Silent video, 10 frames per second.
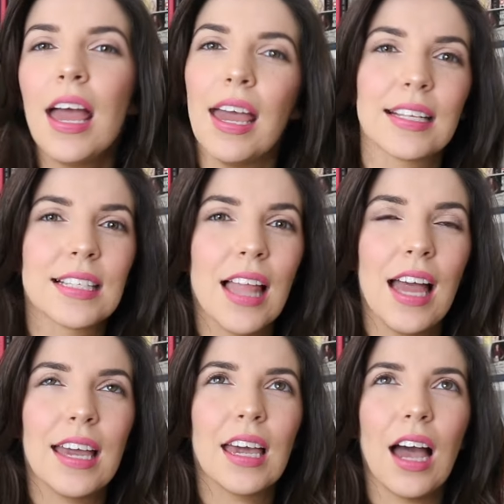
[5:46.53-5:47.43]
It's
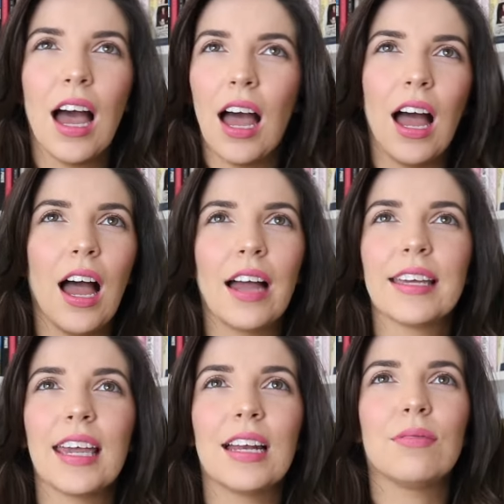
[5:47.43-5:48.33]
like, I
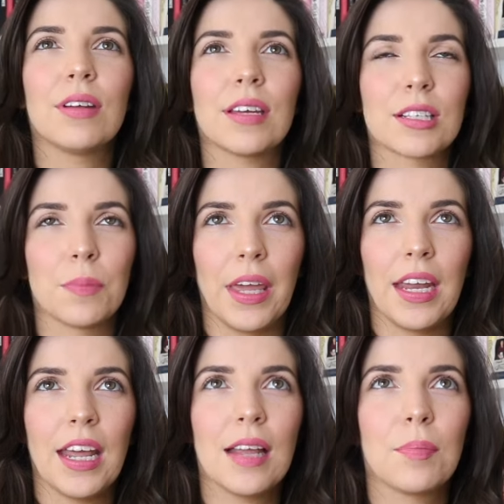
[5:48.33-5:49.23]
can't even
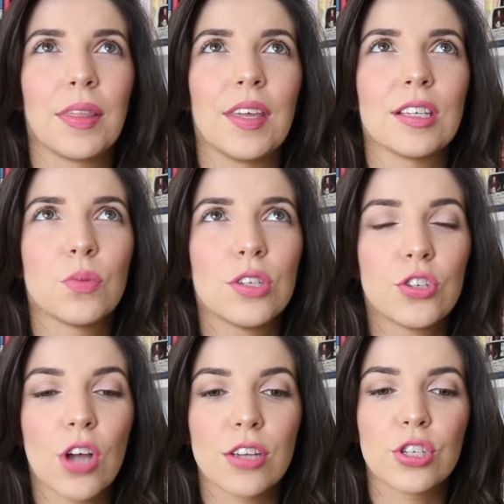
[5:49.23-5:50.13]
explain it, but this
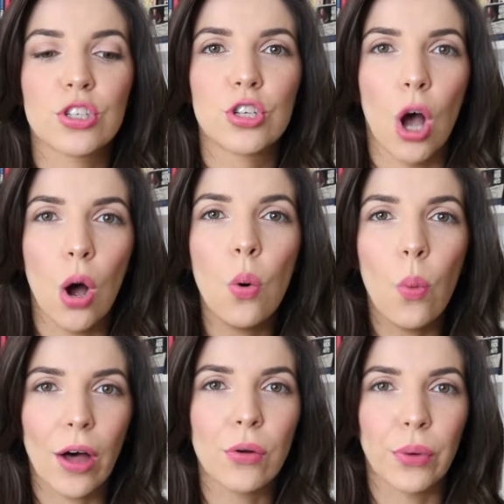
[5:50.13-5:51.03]
was just so
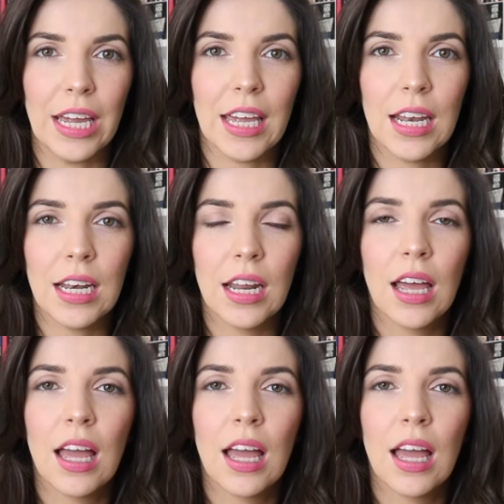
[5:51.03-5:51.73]
well written,